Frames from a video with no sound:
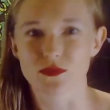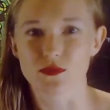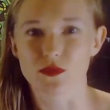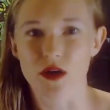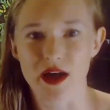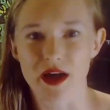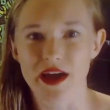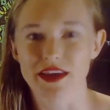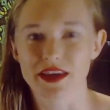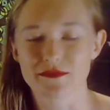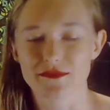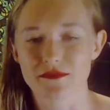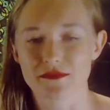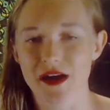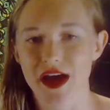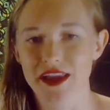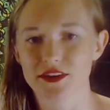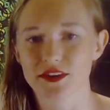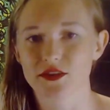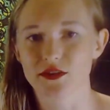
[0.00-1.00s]
why you
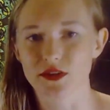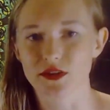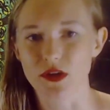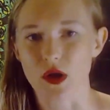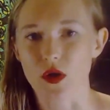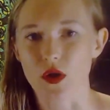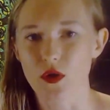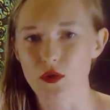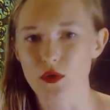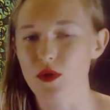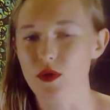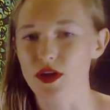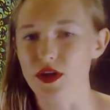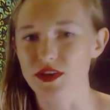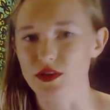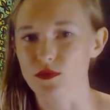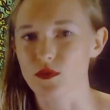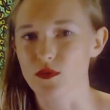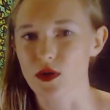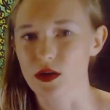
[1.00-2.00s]
might not know what
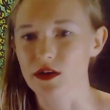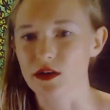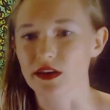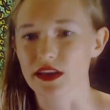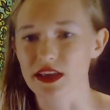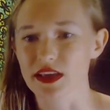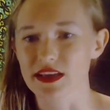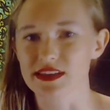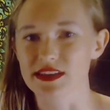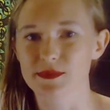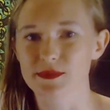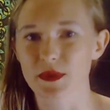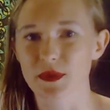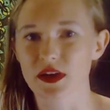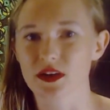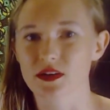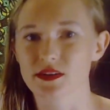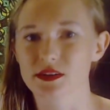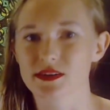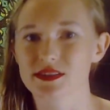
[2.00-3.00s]
you want is
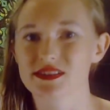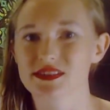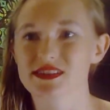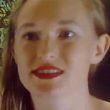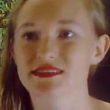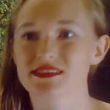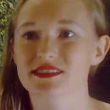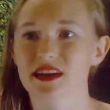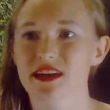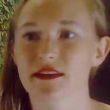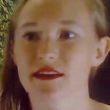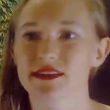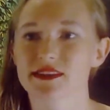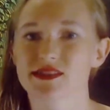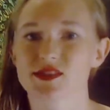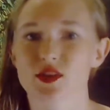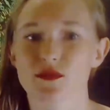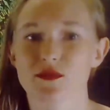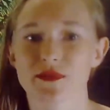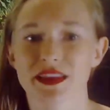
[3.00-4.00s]
because there are
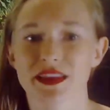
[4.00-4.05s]
so many